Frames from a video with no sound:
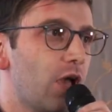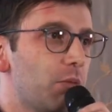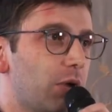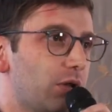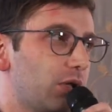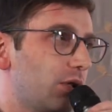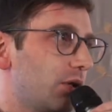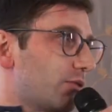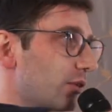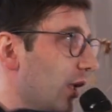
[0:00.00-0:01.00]
But
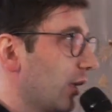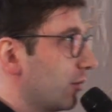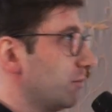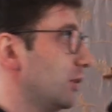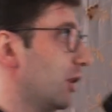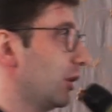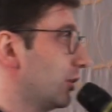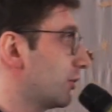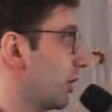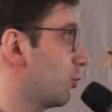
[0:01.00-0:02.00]
it's
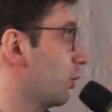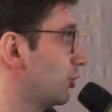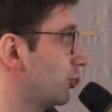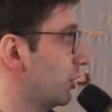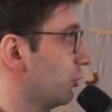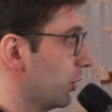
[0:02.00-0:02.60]
questioning.